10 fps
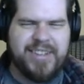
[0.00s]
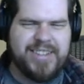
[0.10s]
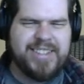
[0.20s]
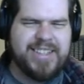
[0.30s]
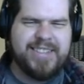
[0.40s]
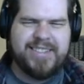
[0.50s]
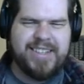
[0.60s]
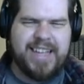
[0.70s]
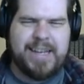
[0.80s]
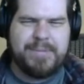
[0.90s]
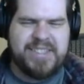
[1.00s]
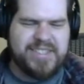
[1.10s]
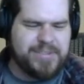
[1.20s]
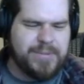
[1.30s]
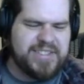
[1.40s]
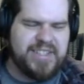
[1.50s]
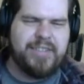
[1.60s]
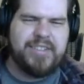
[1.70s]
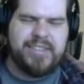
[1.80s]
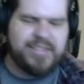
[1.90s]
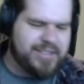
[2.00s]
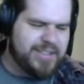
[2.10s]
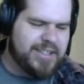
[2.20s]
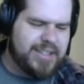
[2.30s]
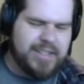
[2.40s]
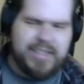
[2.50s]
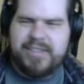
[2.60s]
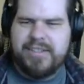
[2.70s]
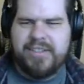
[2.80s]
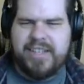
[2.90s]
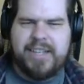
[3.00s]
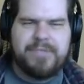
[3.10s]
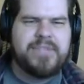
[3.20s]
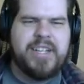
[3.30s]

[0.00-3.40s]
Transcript: and then they animate the squeezing of it and all that.